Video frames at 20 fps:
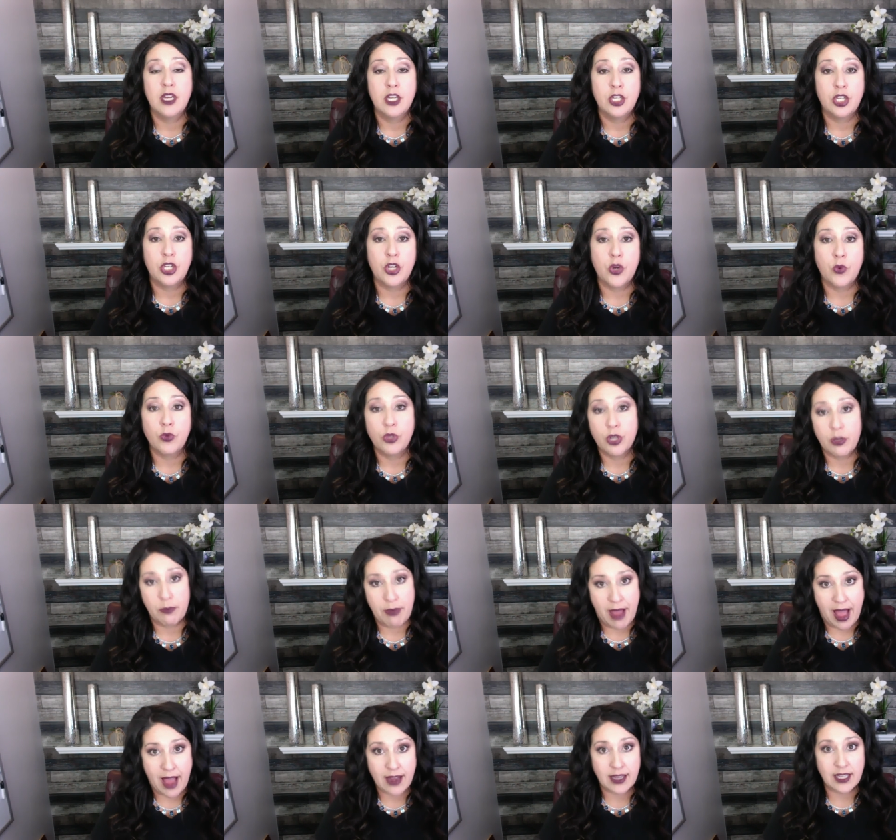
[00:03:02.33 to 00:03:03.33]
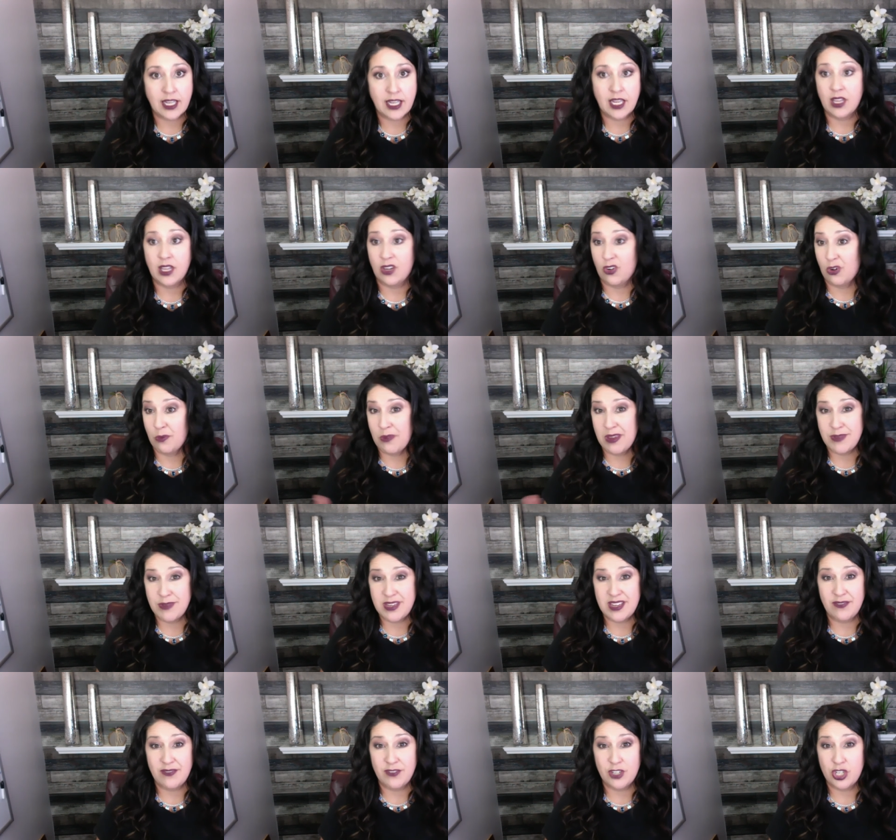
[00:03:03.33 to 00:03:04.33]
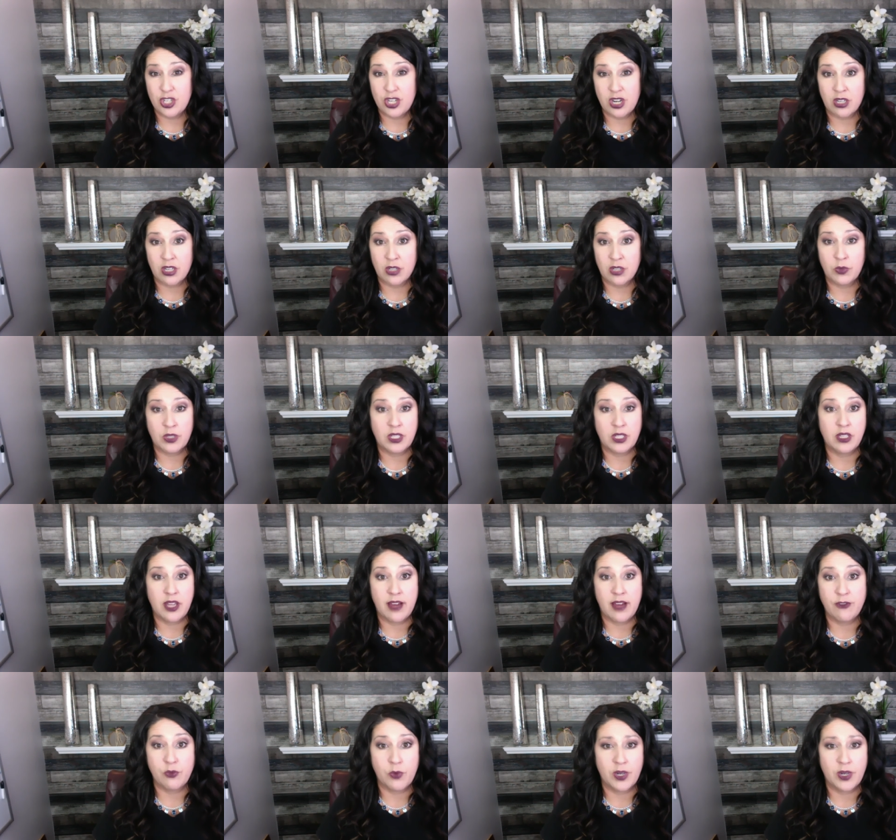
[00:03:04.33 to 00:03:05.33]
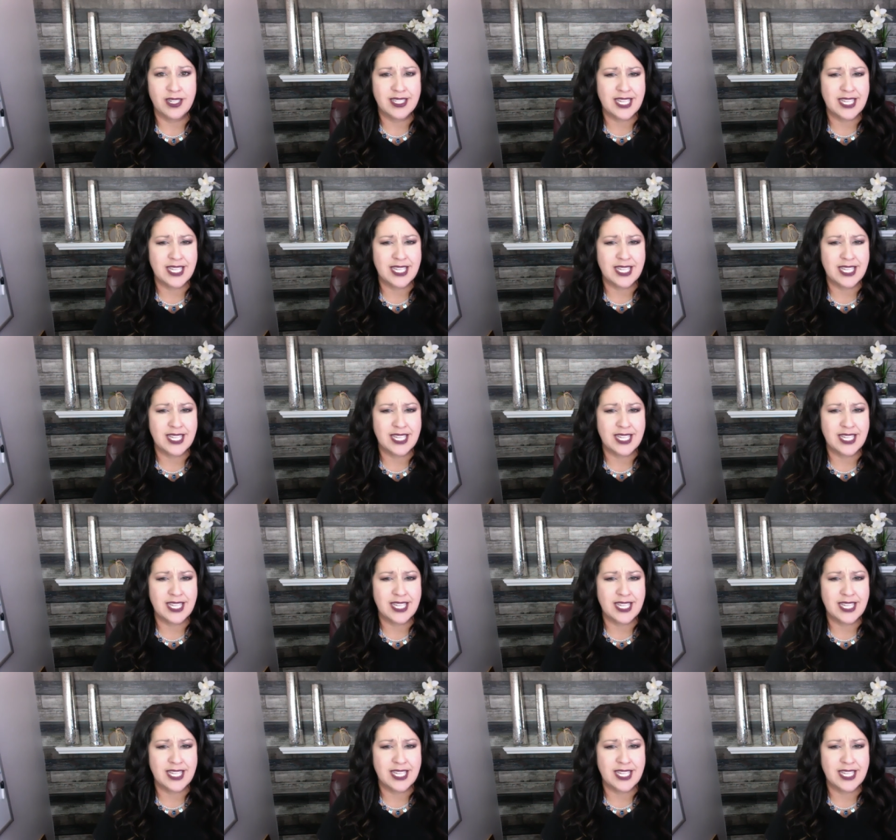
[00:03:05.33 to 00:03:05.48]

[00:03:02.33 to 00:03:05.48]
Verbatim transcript: you know, look back at it, or maybe even share it with a loved one and